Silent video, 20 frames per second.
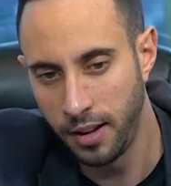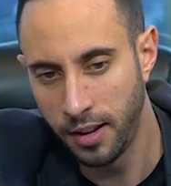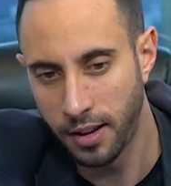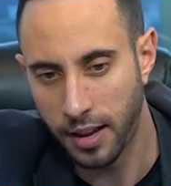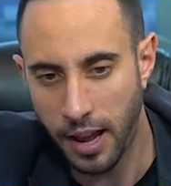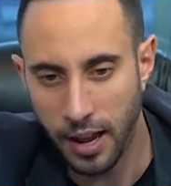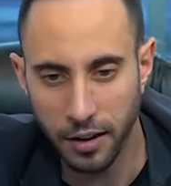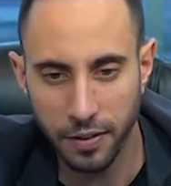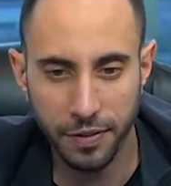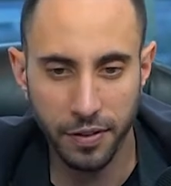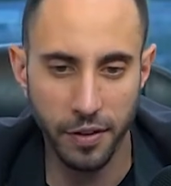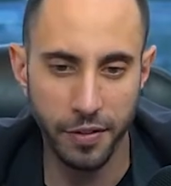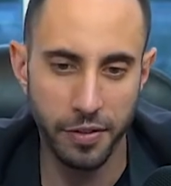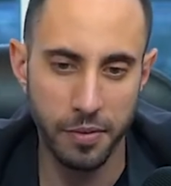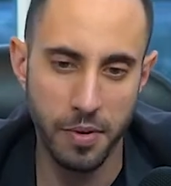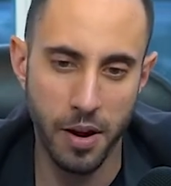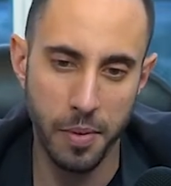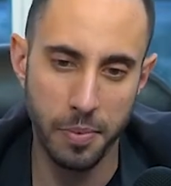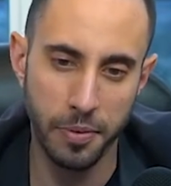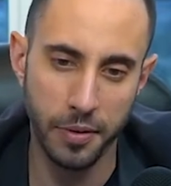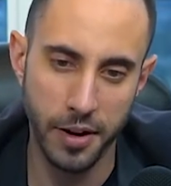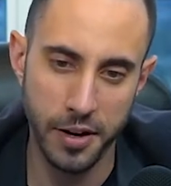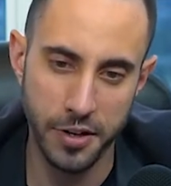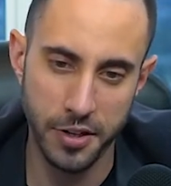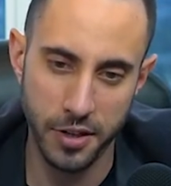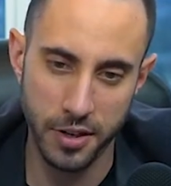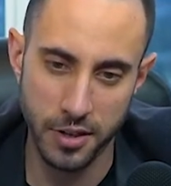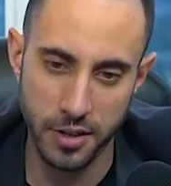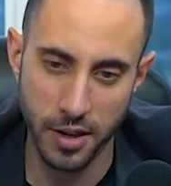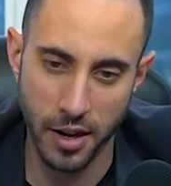Cash flow from
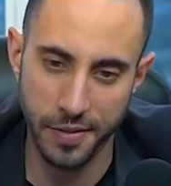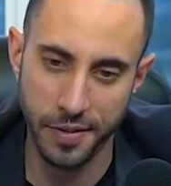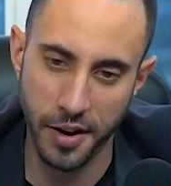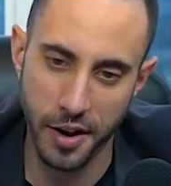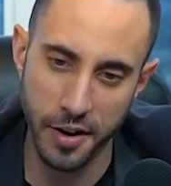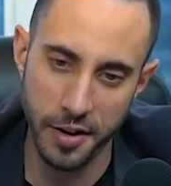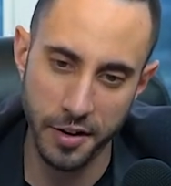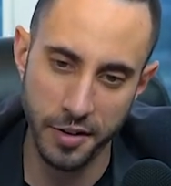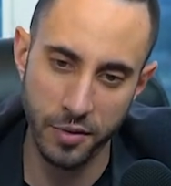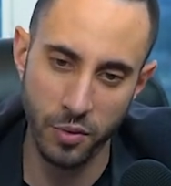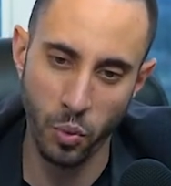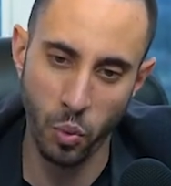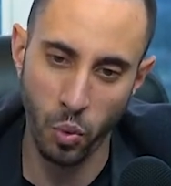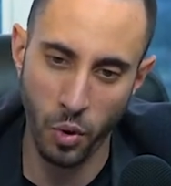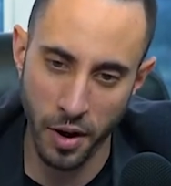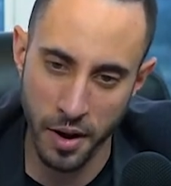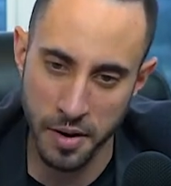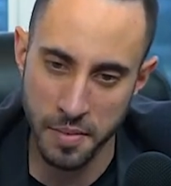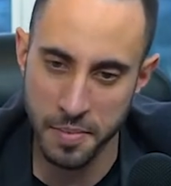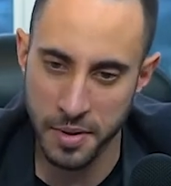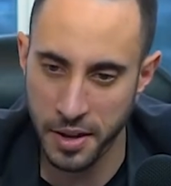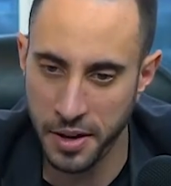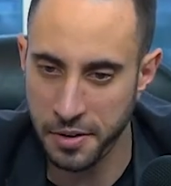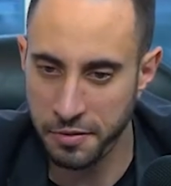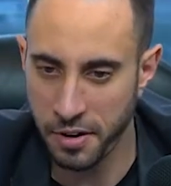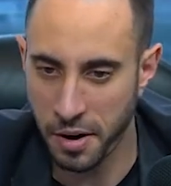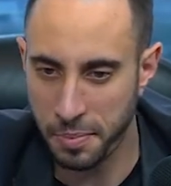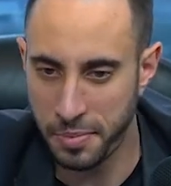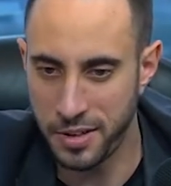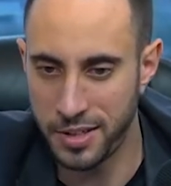operations of 101 million,
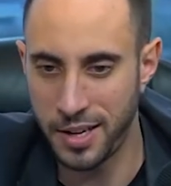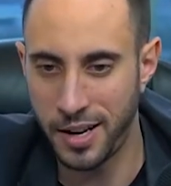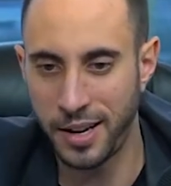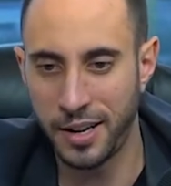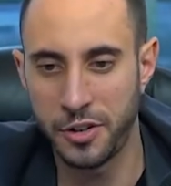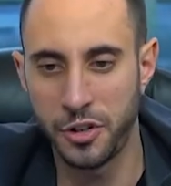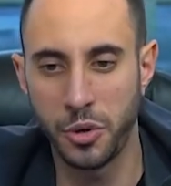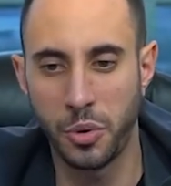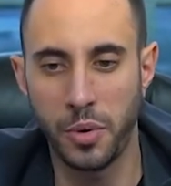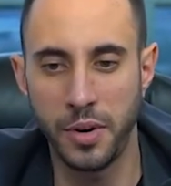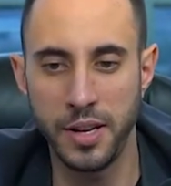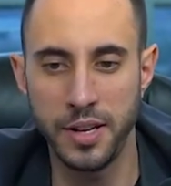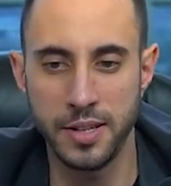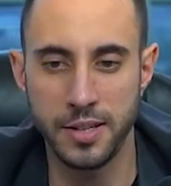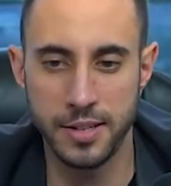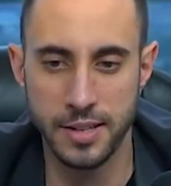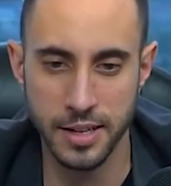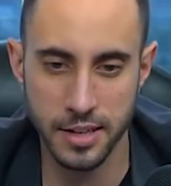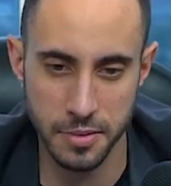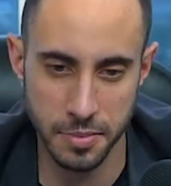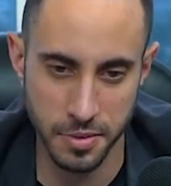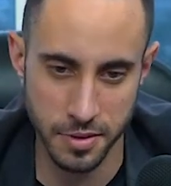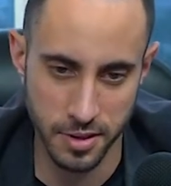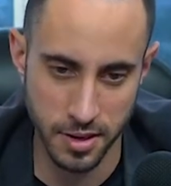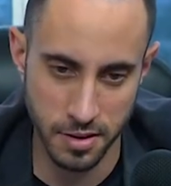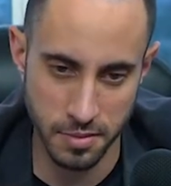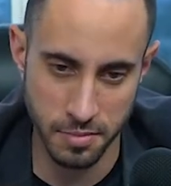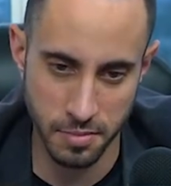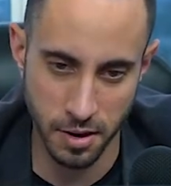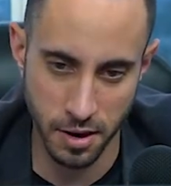representing a
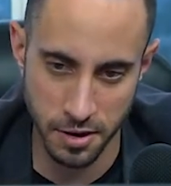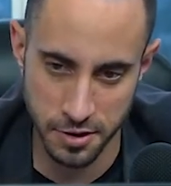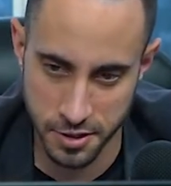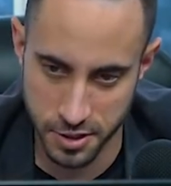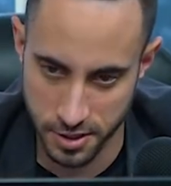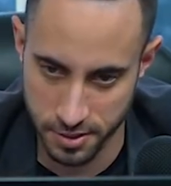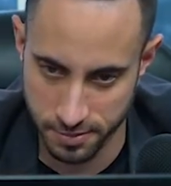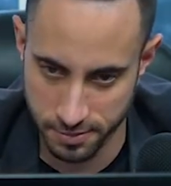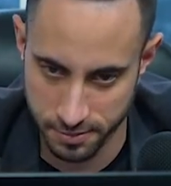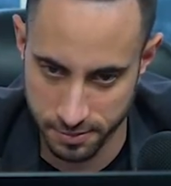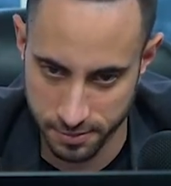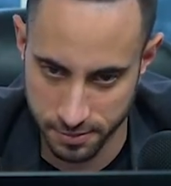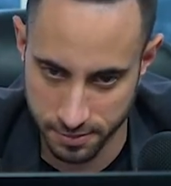26% margin.